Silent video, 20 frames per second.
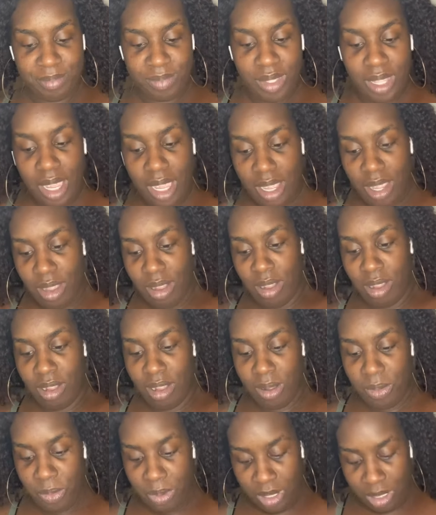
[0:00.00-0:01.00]
Hey
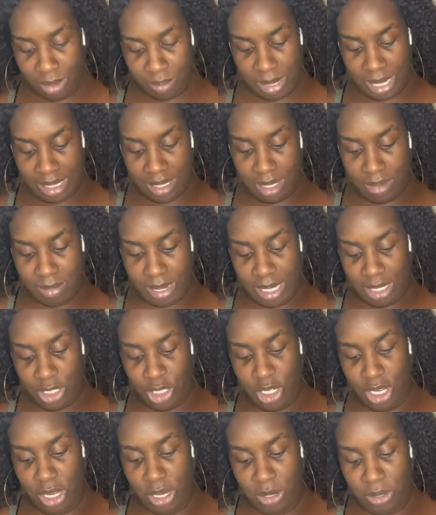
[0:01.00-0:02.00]
y'all, welcome back to my
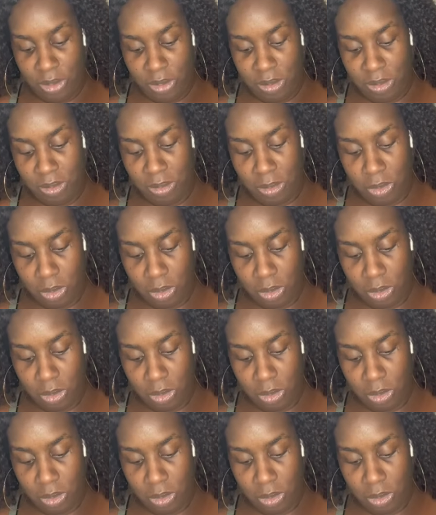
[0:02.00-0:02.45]
channel.